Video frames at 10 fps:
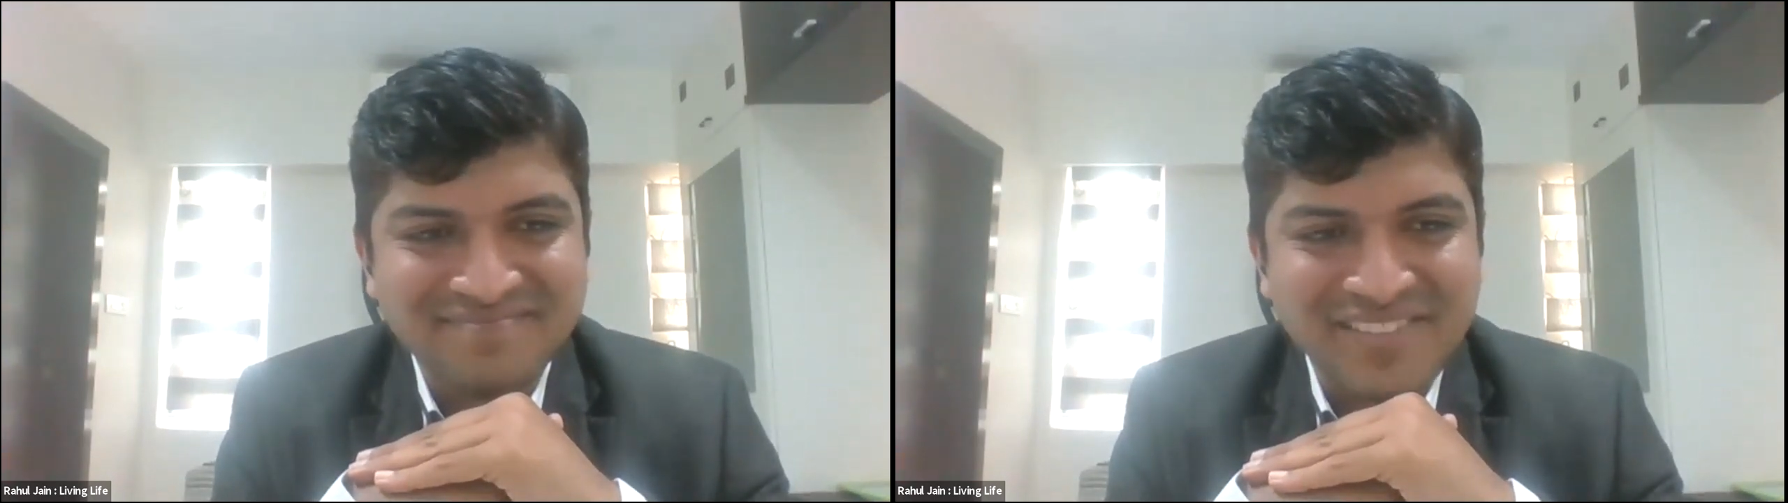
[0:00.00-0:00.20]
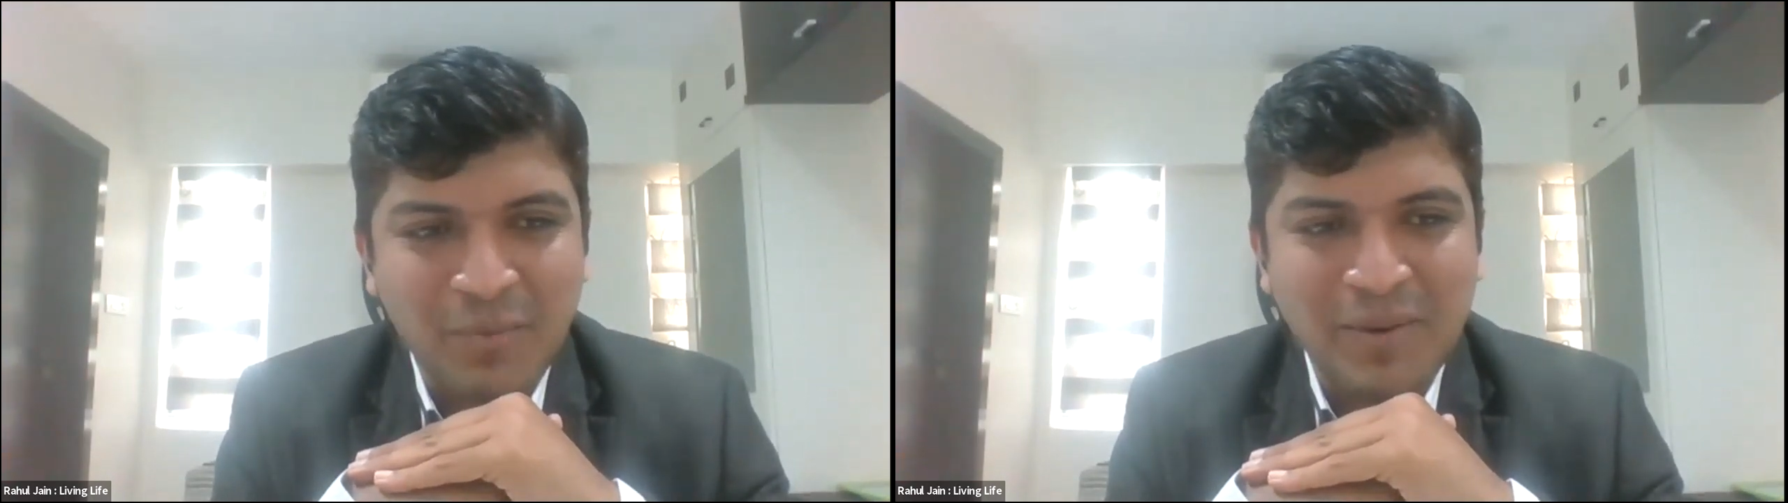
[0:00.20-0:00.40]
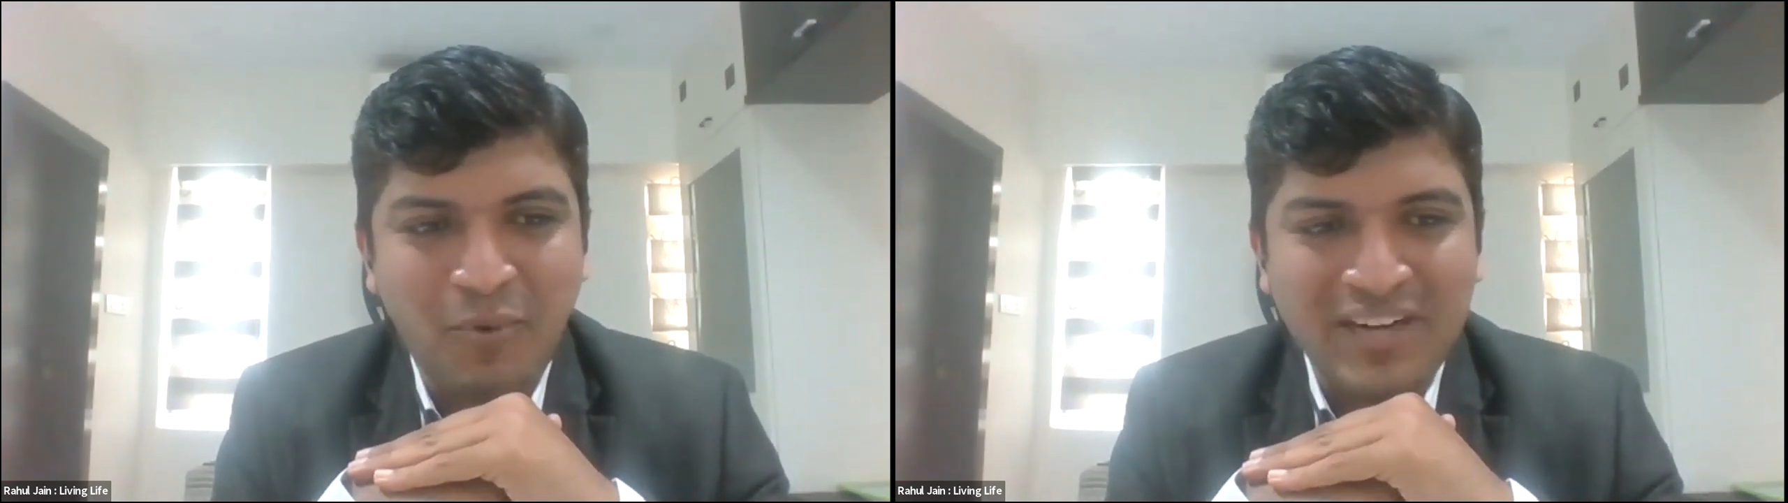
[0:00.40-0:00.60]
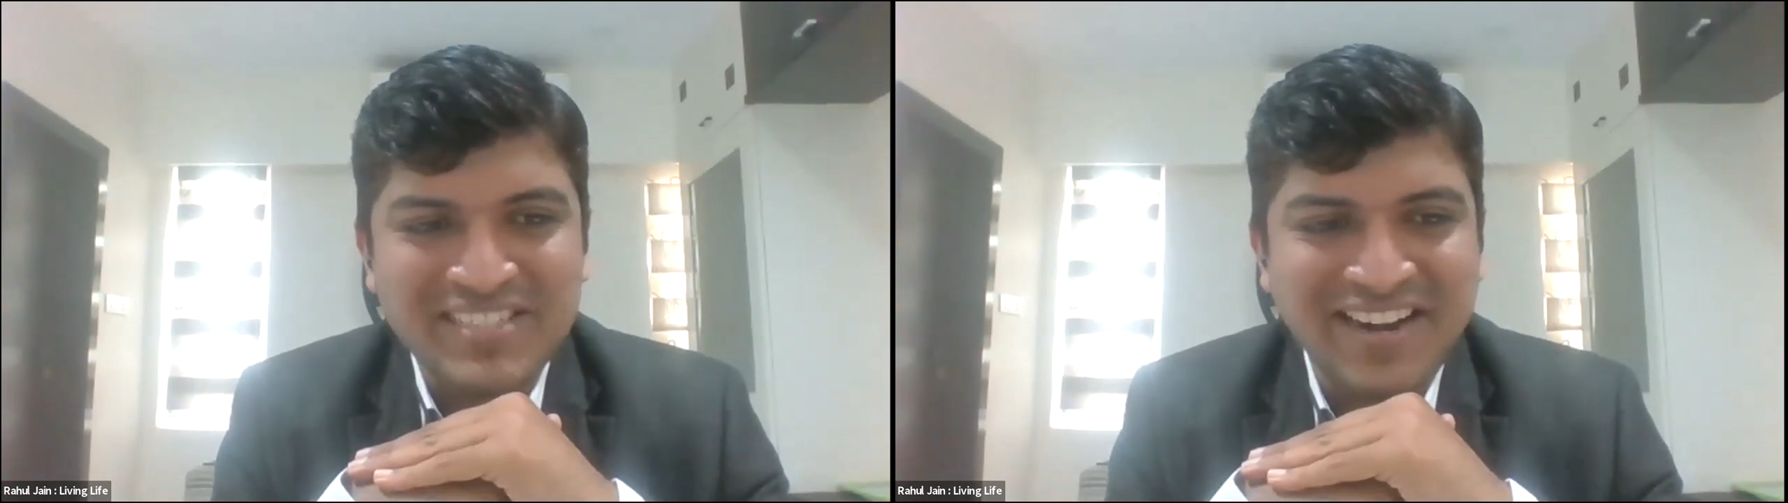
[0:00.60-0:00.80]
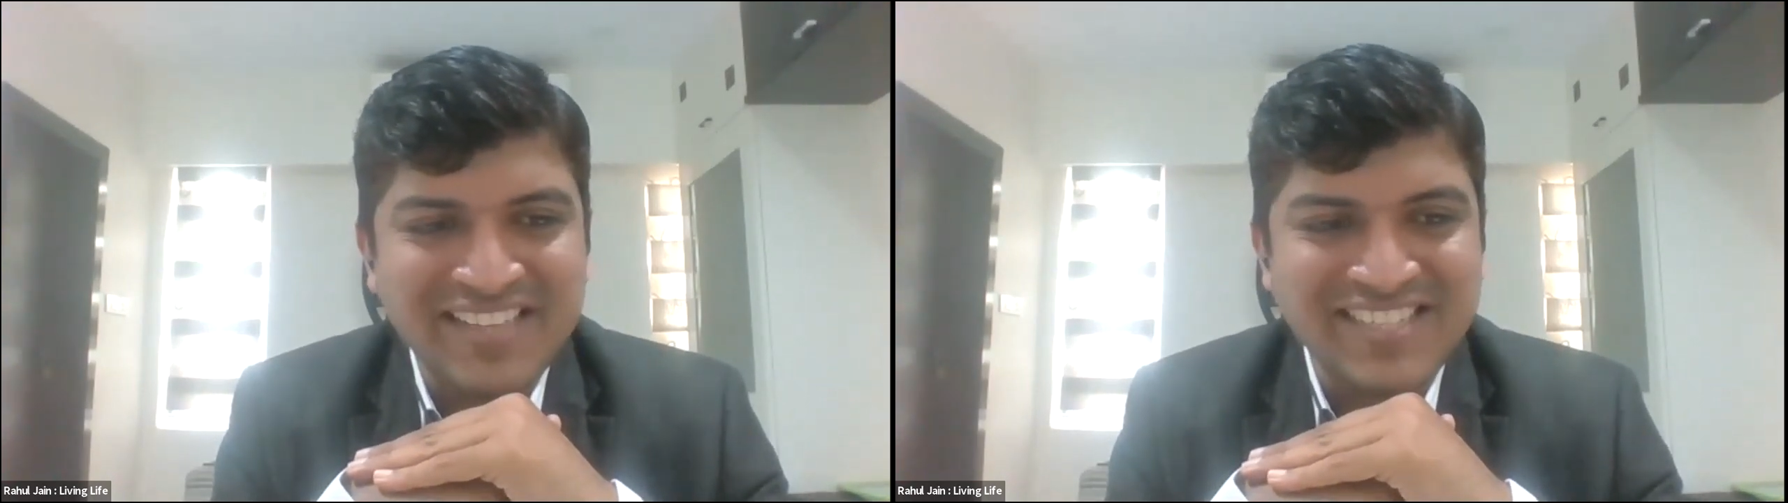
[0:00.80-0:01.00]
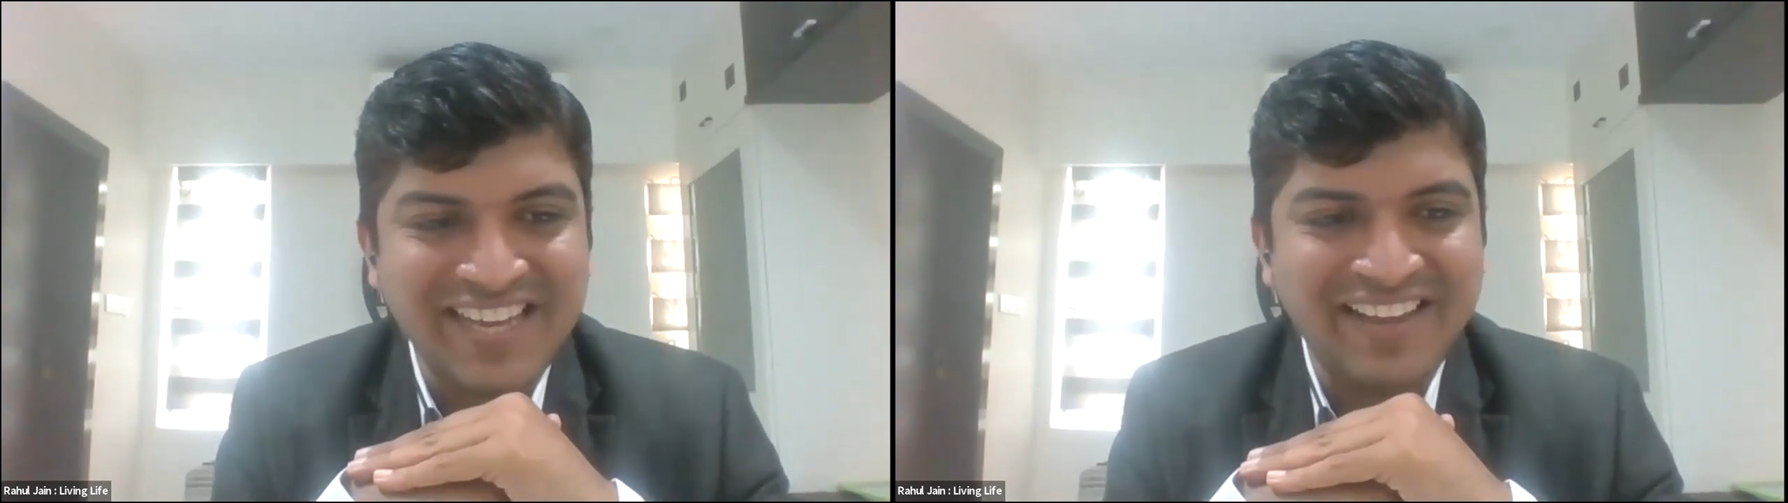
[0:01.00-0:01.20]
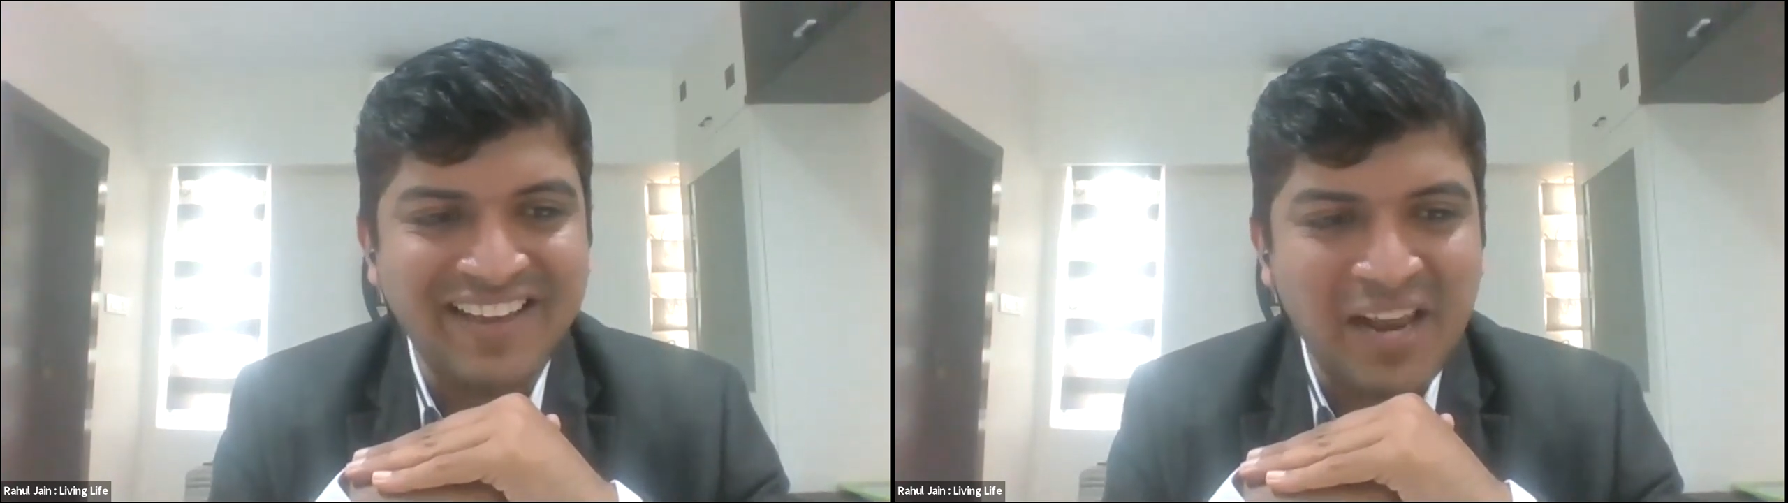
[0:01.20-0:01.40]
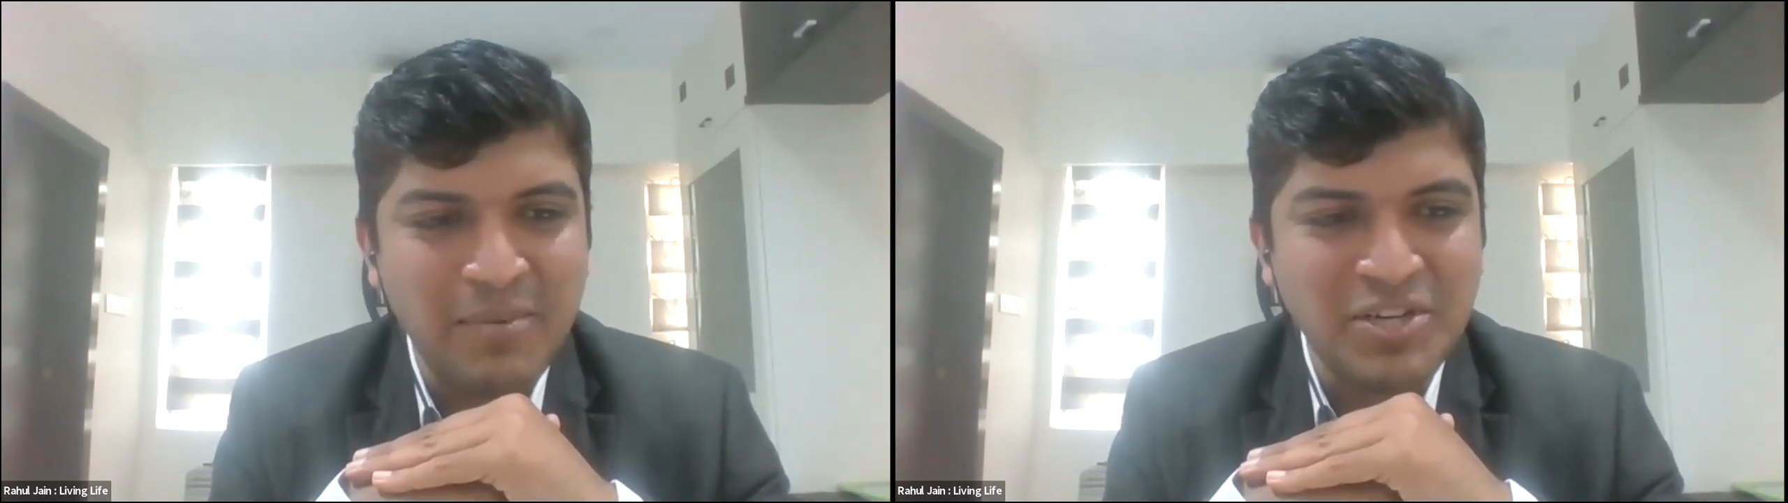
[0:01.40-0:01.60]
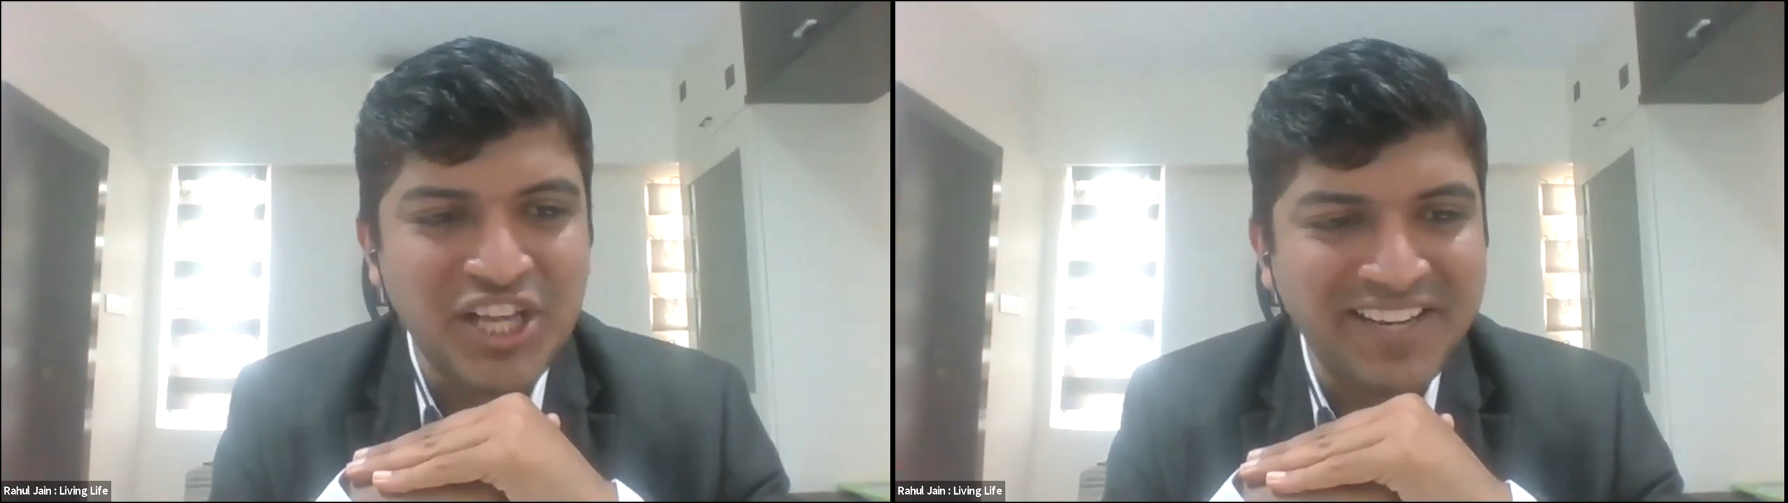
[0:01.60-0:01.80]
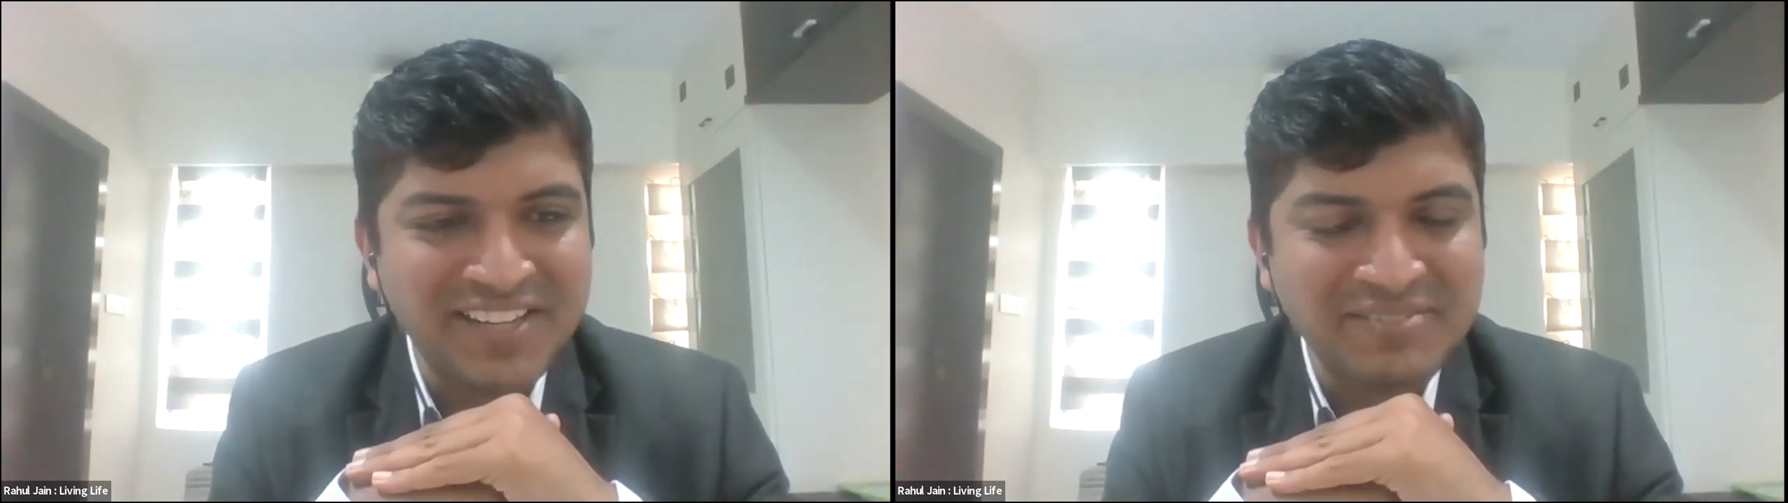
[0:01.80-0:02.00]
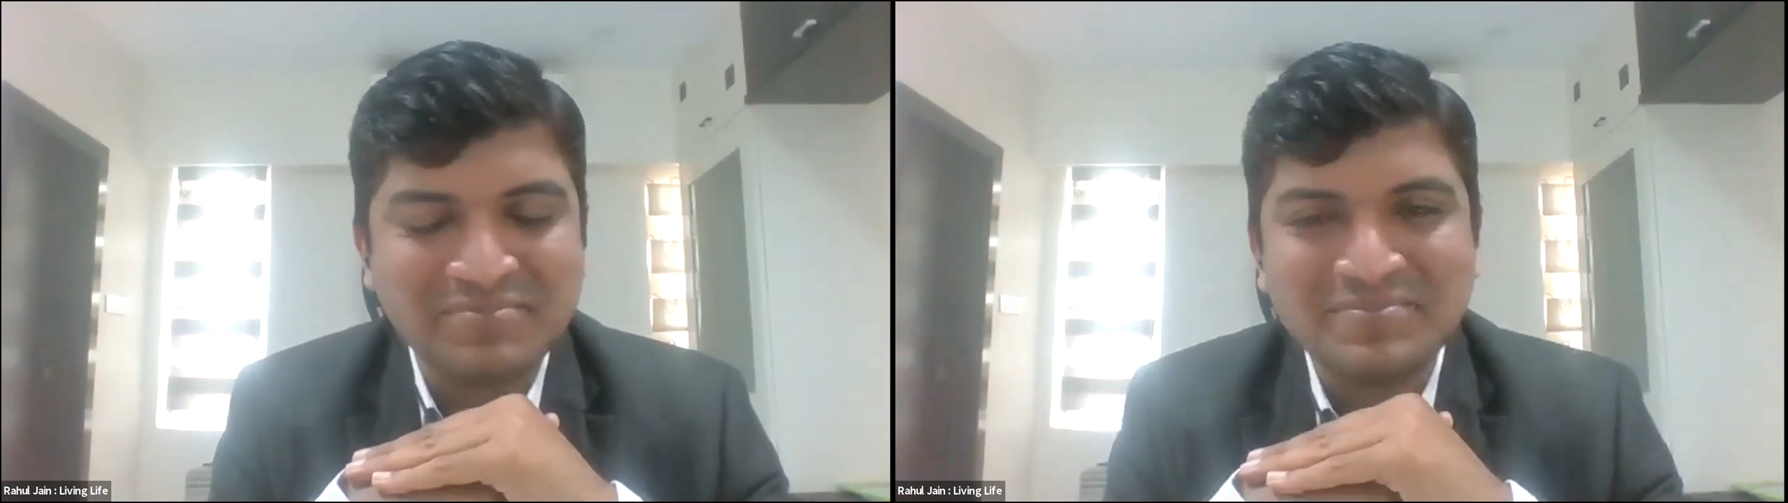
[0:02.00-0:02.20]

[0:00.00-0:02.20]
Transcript: How many points did I say I'll be sharing?